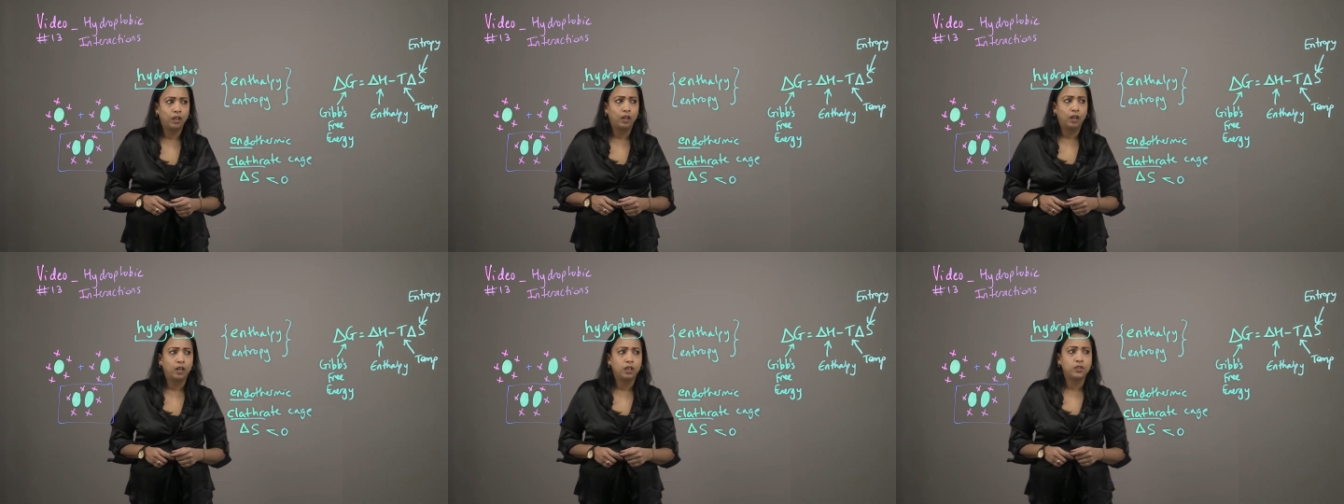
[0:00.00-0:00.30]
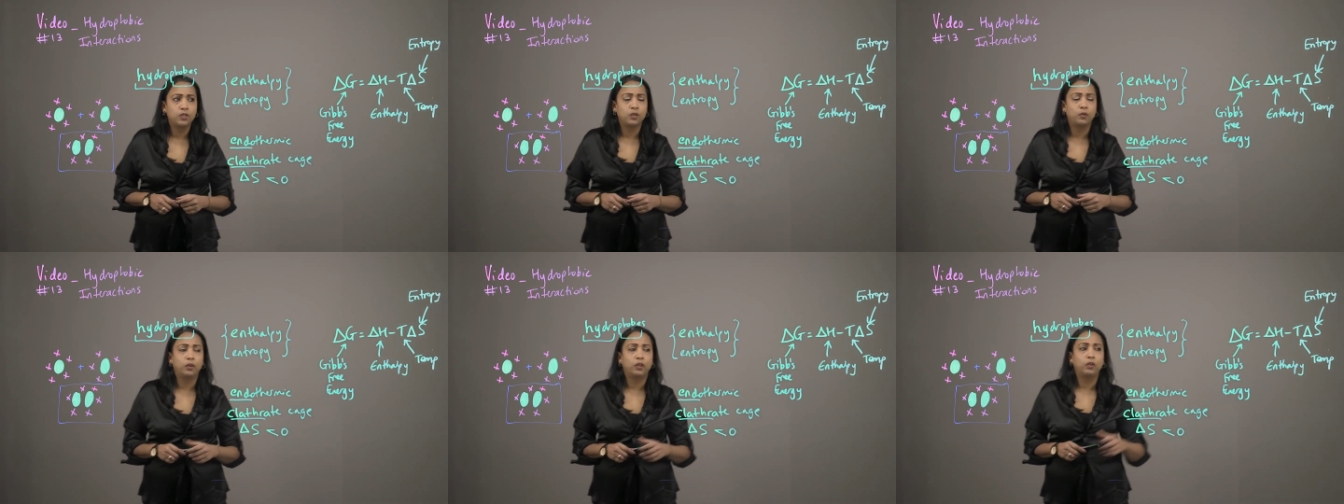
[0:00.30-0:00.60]

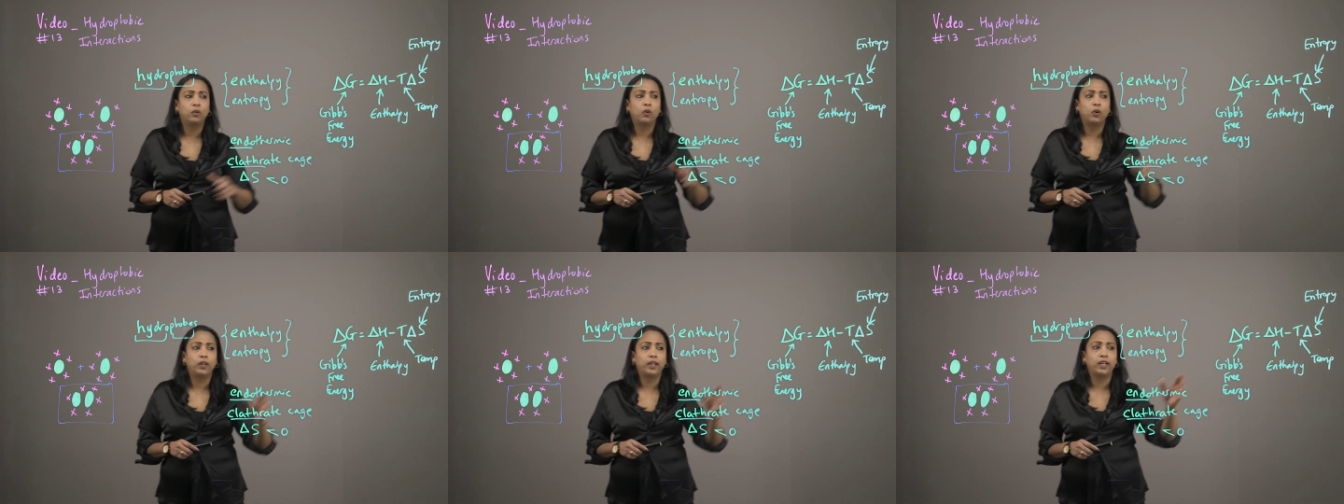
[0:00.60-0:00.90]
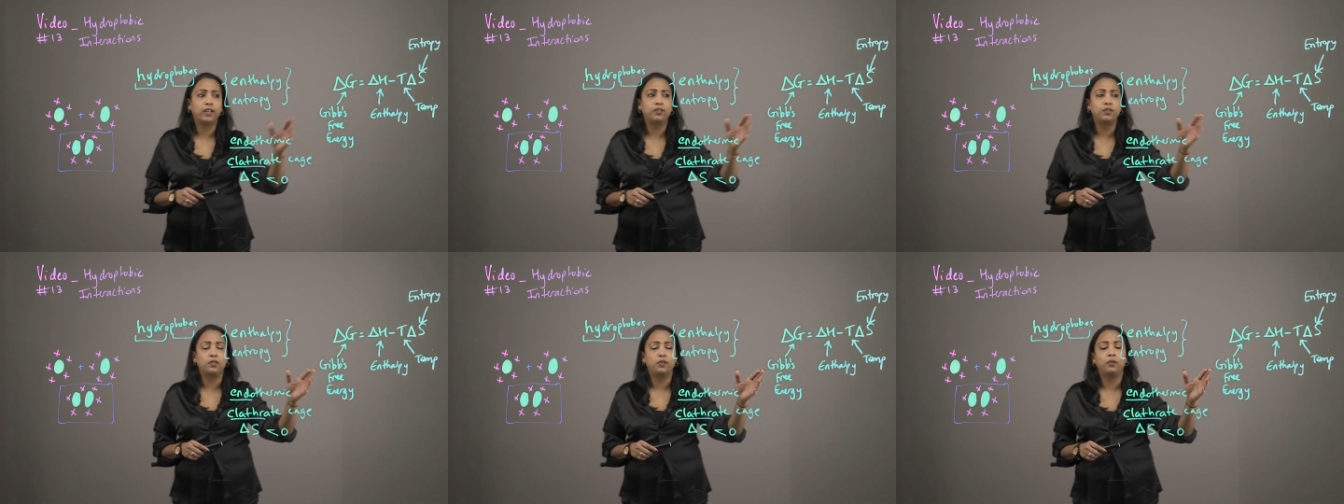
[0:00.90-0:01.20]
So
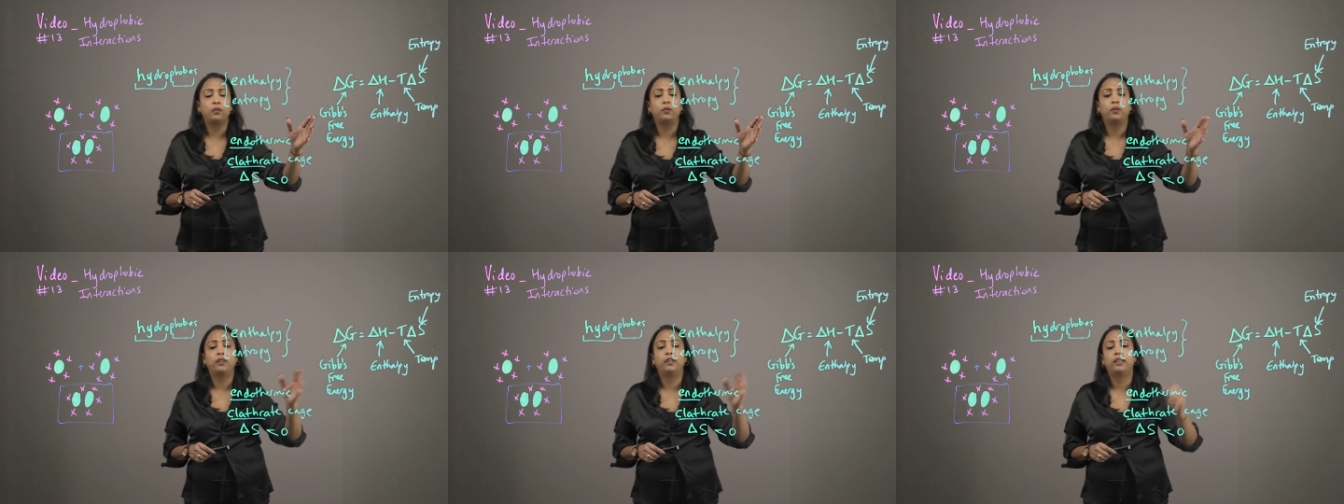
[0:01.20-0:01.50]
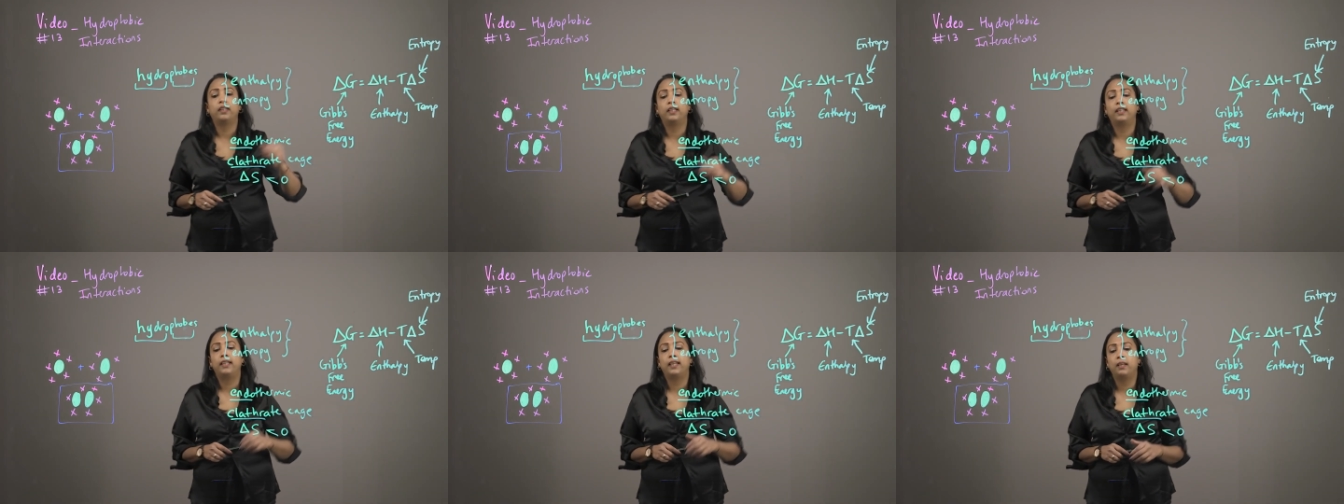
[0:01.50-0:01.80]
according to
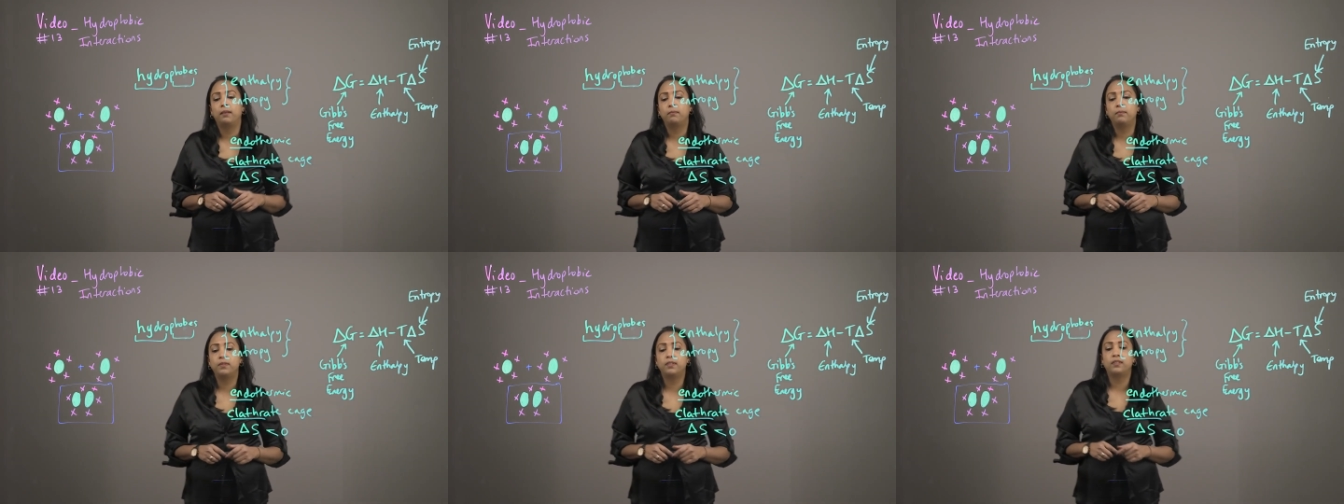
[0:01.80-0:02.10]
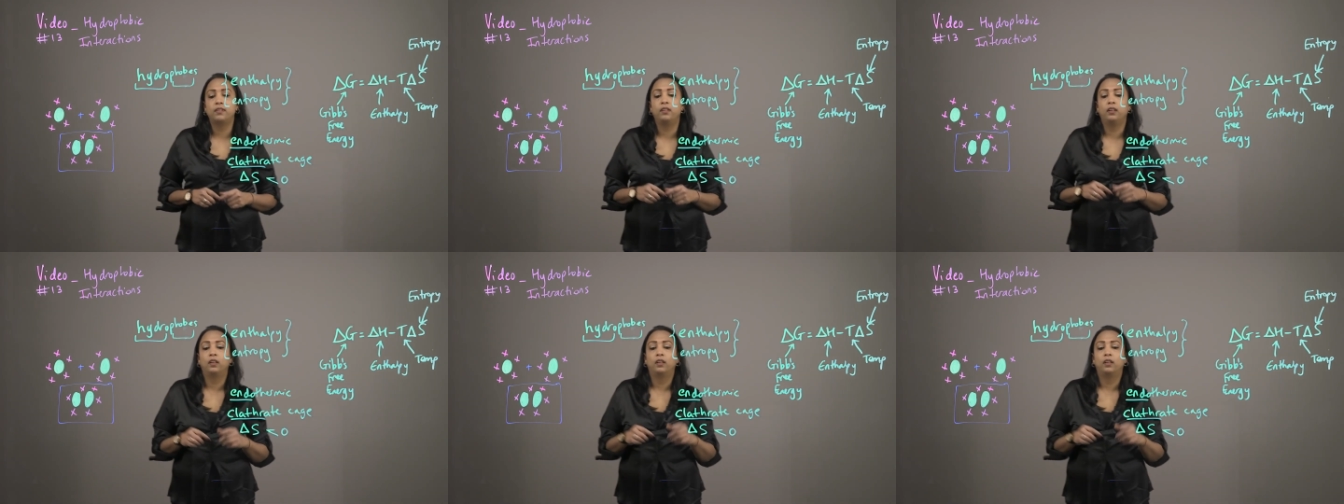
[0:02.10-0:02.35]
the Gibbs